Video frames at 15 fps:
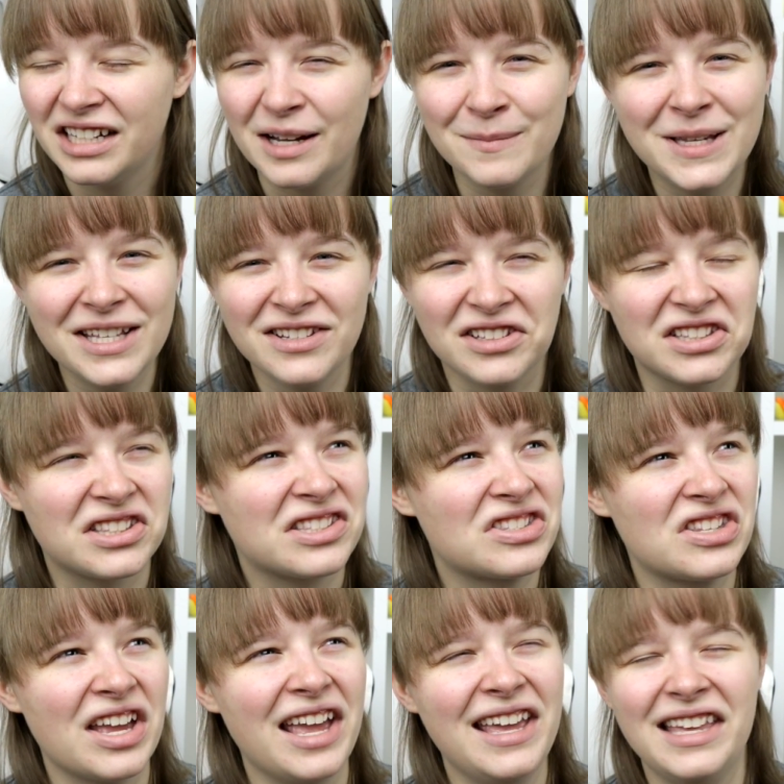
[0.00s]
I'm getting
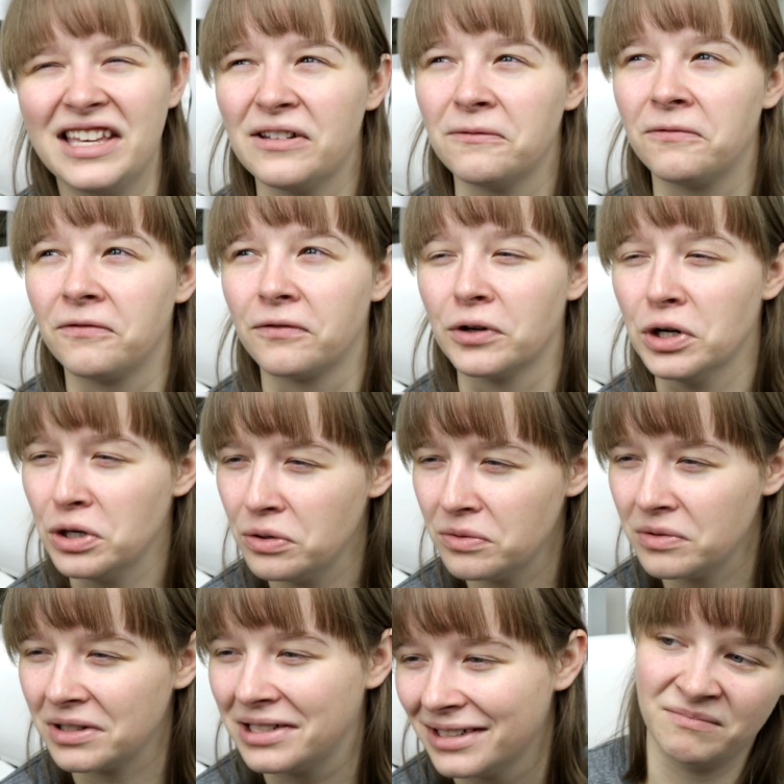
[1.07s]
steak and
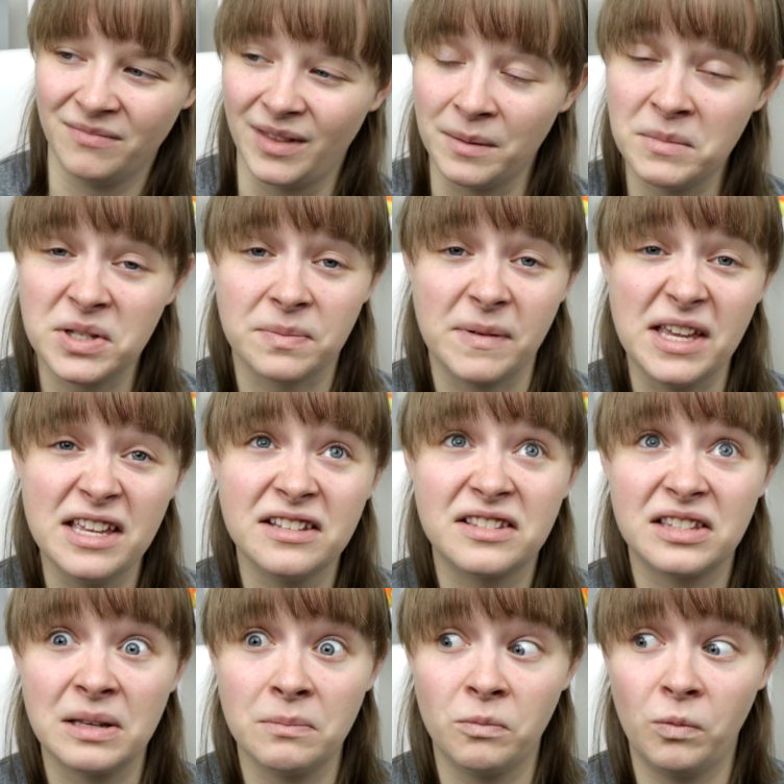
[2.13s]
fruit. They must be eating
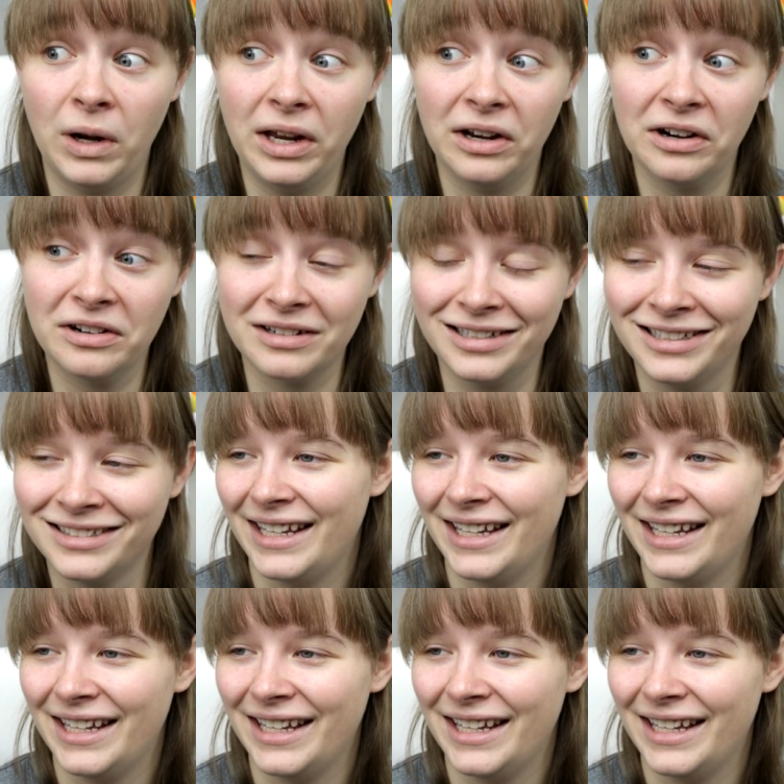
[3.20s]
something weird.